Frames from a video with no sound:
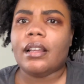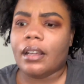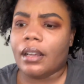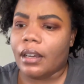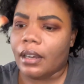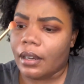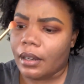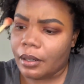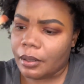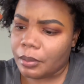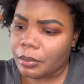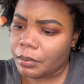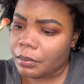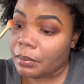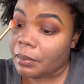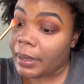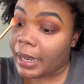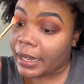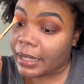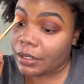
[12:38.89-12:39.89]

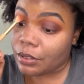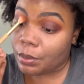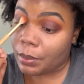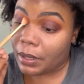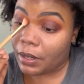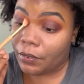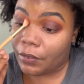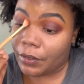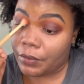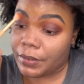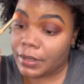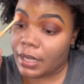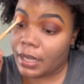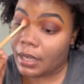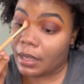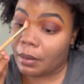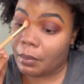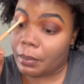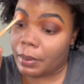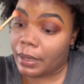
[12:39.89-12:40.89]
back in
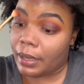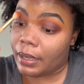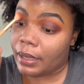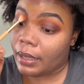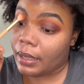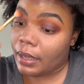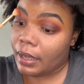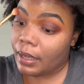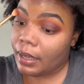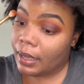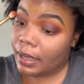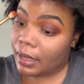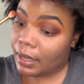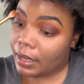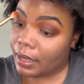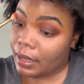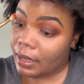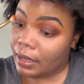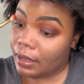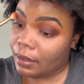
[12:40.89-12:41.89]
2015, but
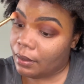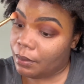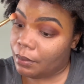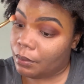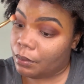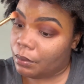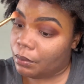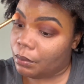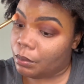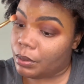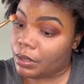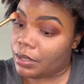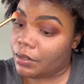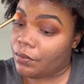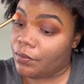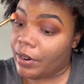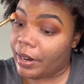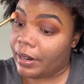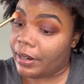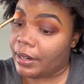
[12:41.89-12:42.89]
he was
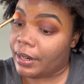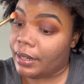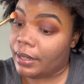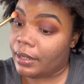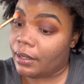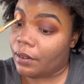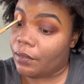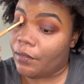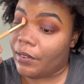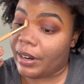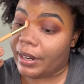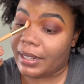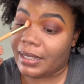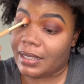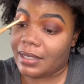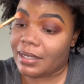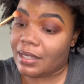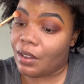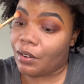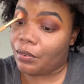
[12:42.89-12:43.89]
a very
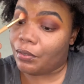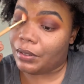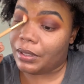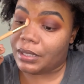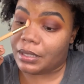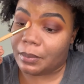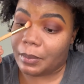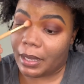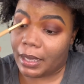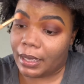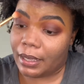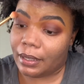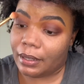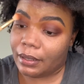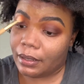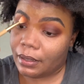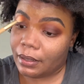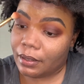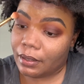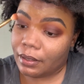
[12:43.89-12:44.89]
selfless man,
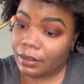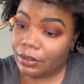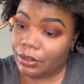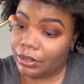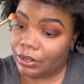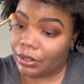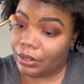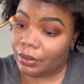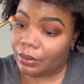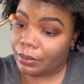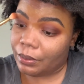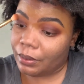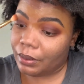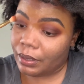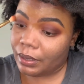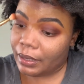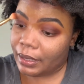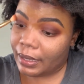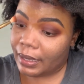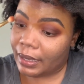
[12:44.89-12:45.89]
you know,
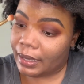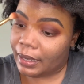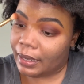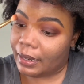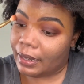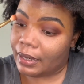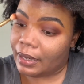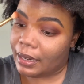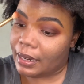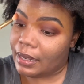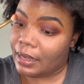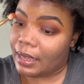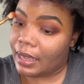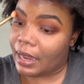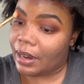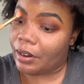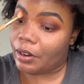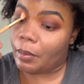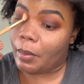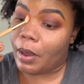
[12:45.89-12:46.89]
and he
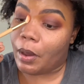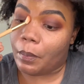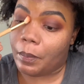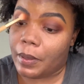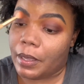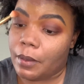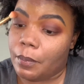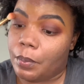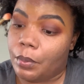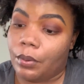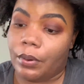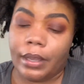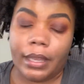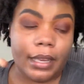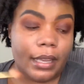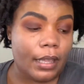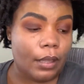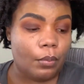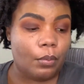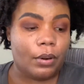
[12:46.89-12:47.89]
cared about people,
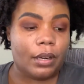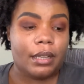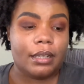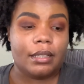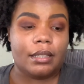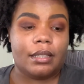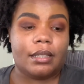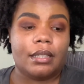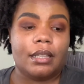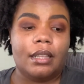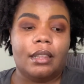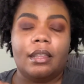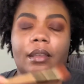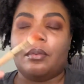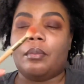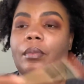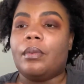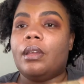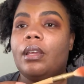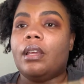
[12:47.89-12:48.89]
and he wanted to see them